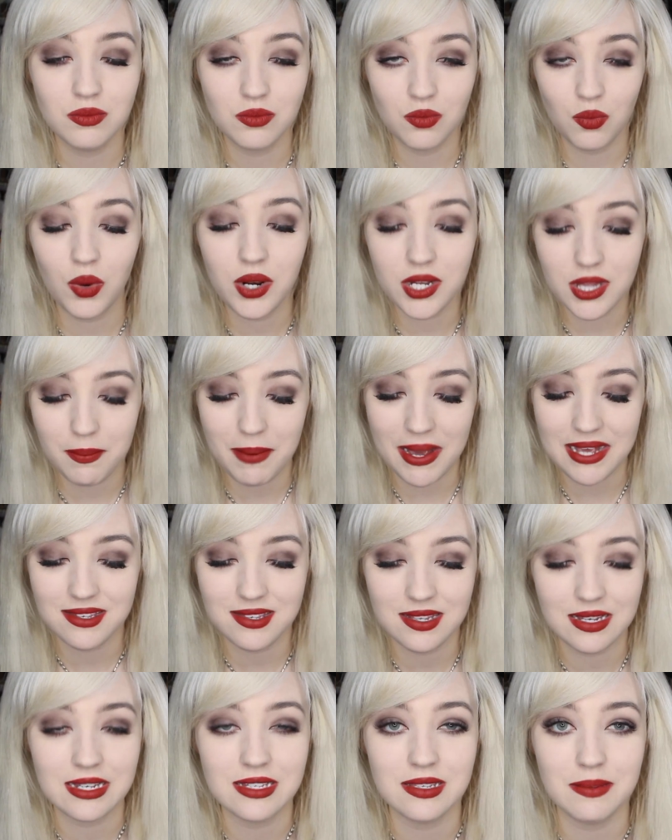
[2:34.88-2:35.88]
one of the
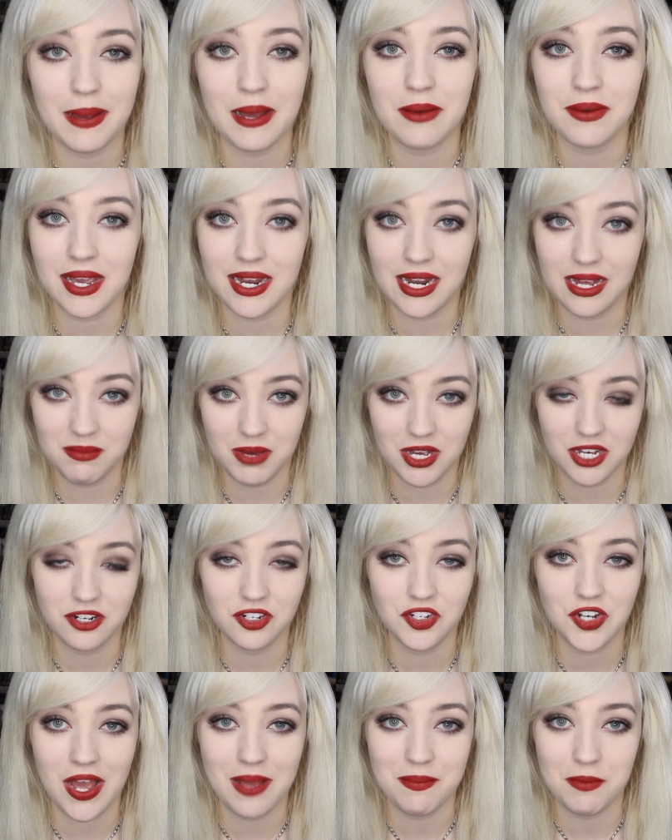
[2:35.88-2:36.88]
best things about getting a
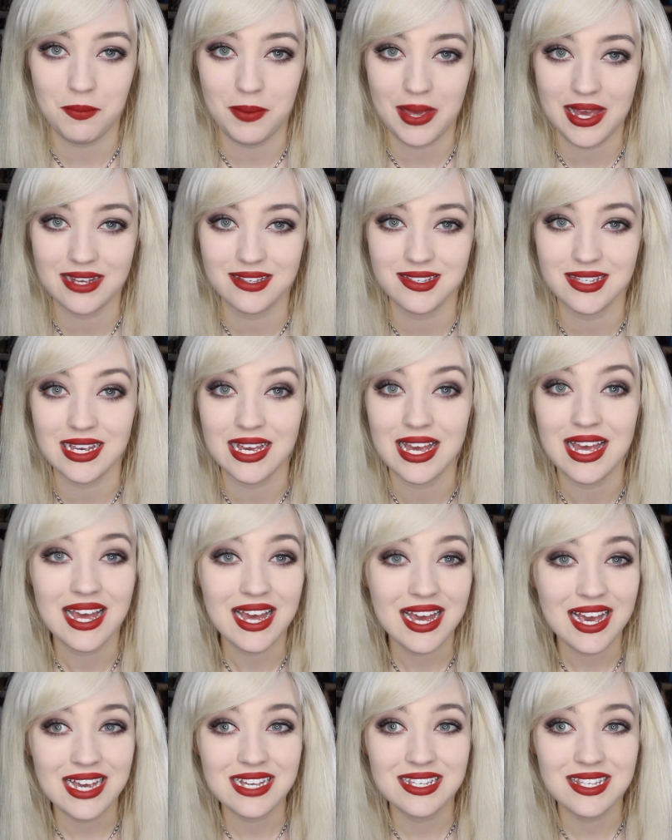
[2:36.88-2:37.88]
microdermal piercing,
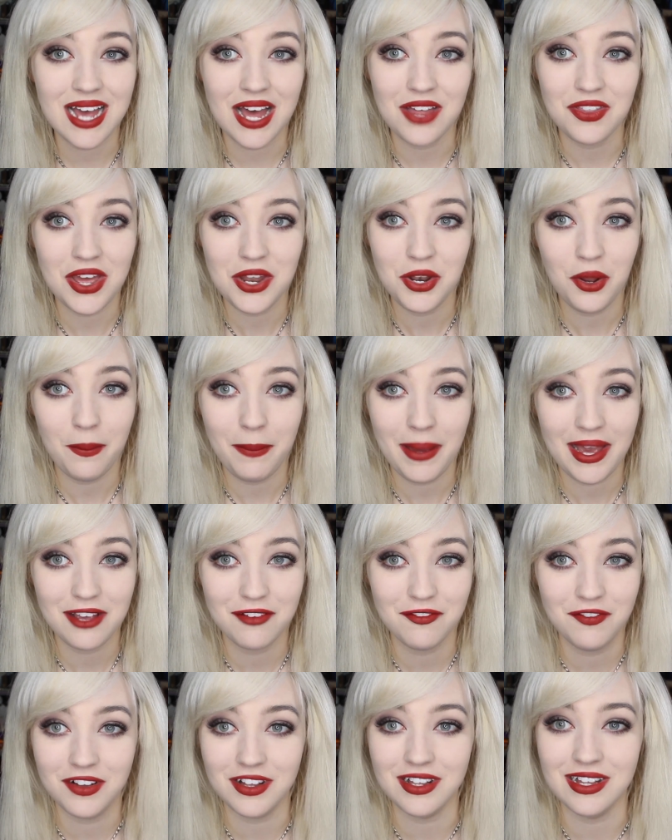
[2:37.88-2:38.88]
is that they're not
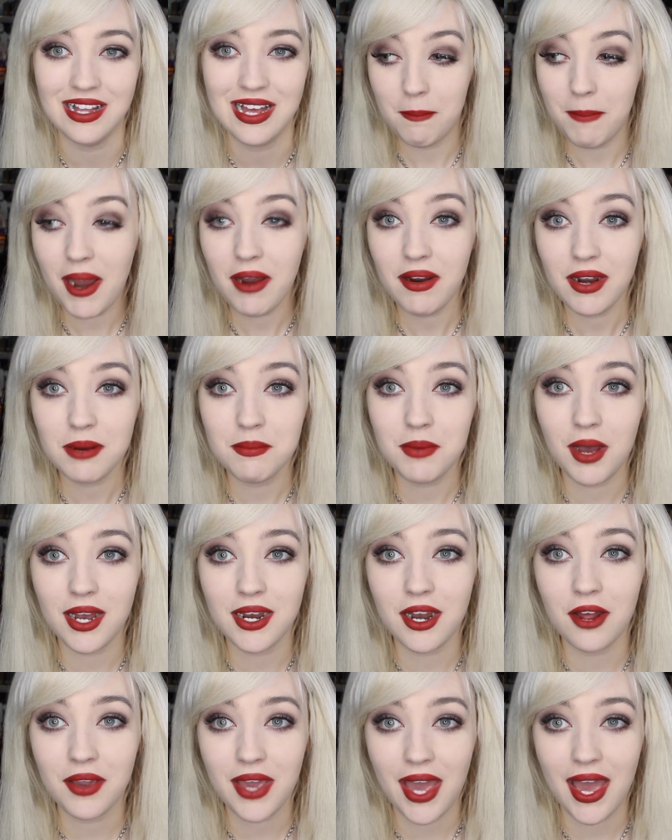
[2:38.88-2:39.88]
painful. Bearing in
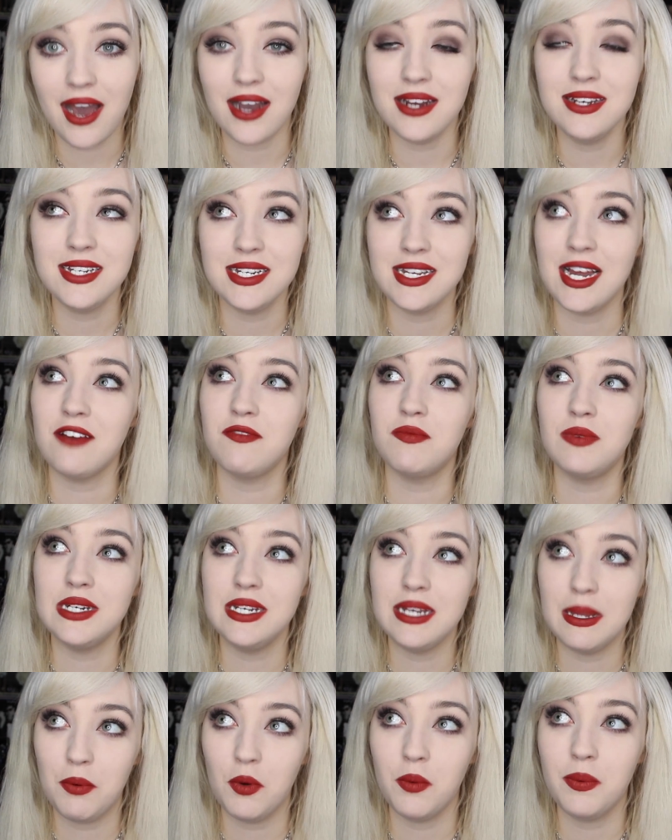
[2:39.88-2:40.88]
mind, okay, I did have my
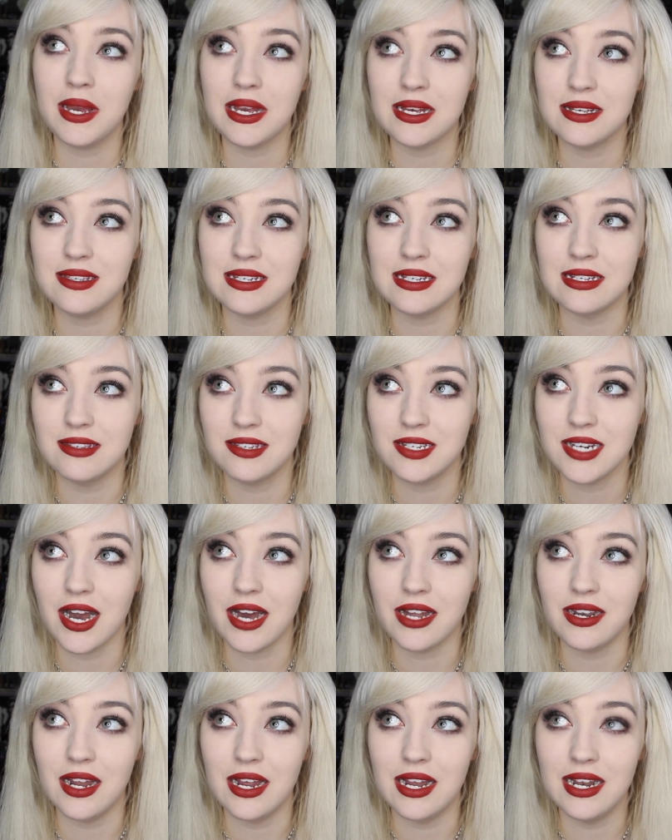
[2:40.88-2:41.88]
nipple piercings
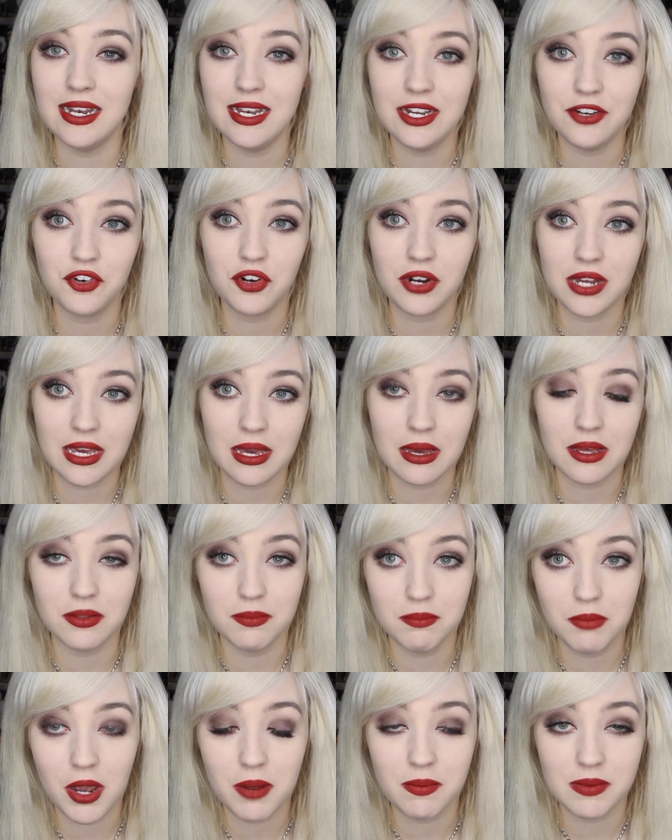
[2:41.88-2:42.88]
done literally
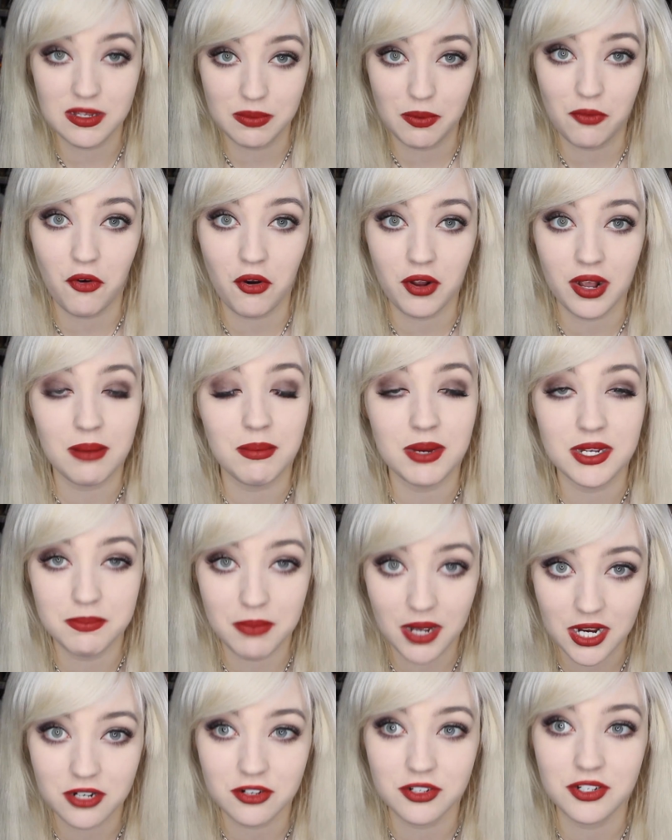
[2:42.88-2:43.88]
moments before I got my
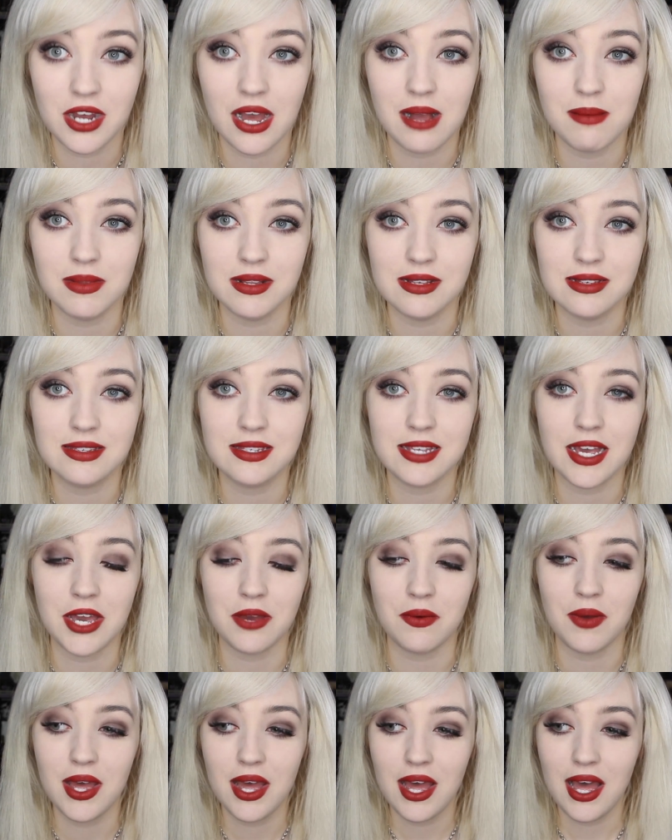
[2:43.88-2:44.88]
microdermal,
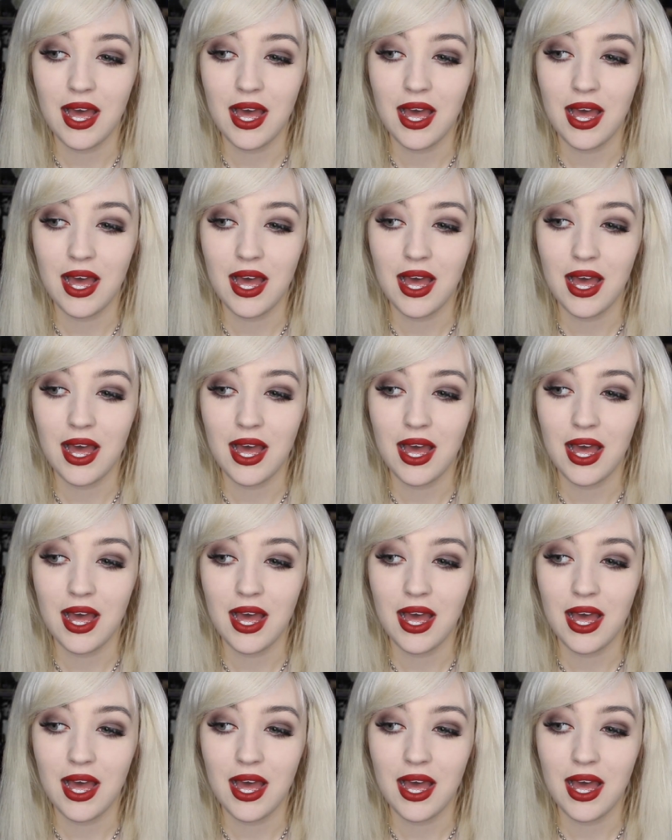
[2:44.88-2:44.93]
so